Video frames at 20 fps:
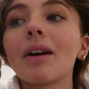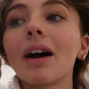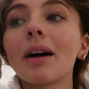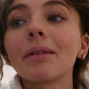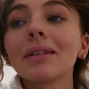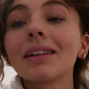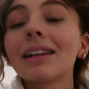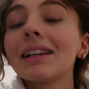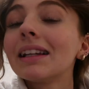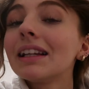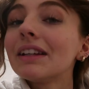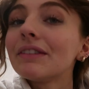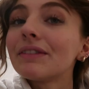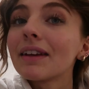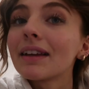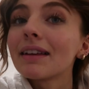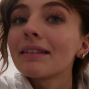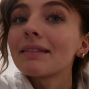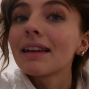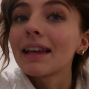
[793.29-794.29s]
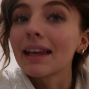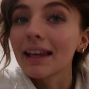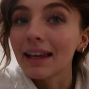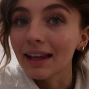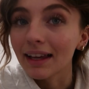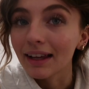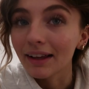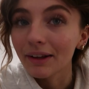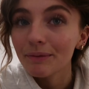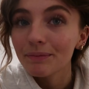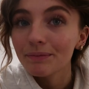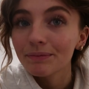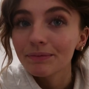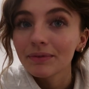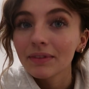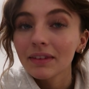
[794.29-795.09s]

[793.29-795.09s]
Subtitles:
I'm gonna leave it here.